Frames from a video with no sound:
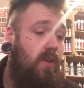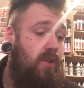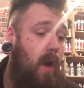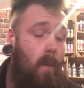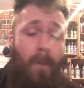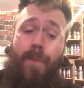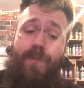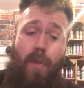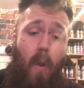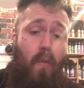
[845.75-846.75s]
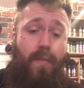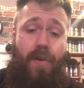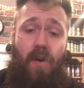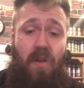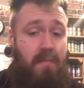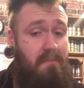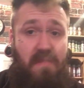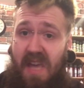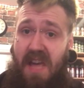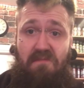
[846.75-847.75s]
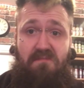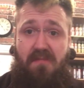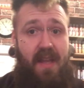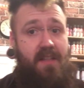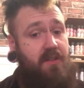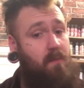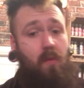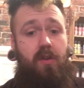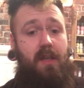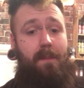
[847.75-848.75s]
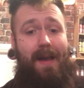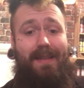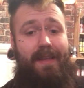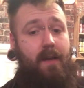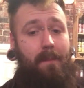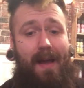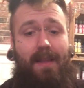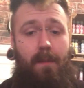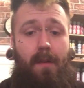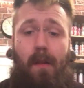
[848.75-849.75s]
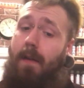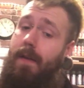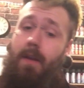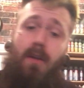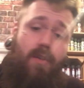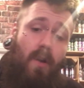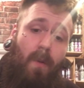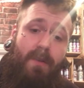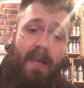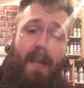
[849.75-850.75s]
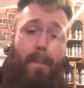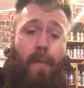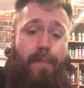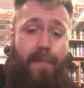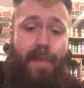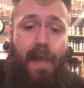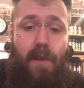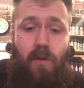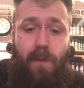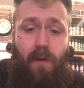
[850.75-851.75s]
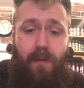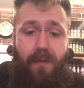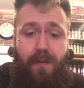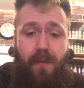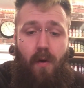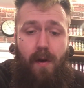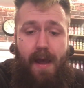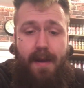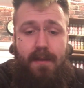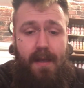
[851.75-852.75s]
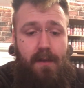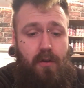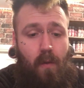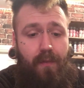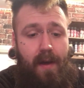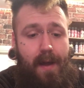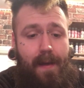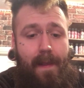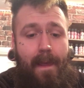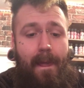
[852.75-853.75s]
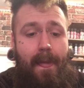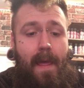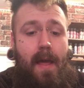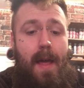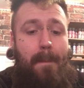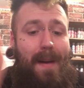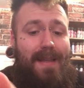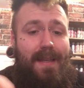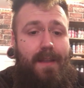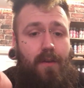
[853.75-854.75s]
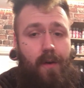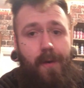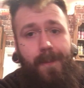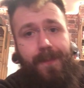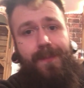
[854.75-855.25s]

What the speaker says: So overall, yeah, it's multi-battery compatible. So it's getting a point for that. So we've got 4 out of 10 so far. Battery door.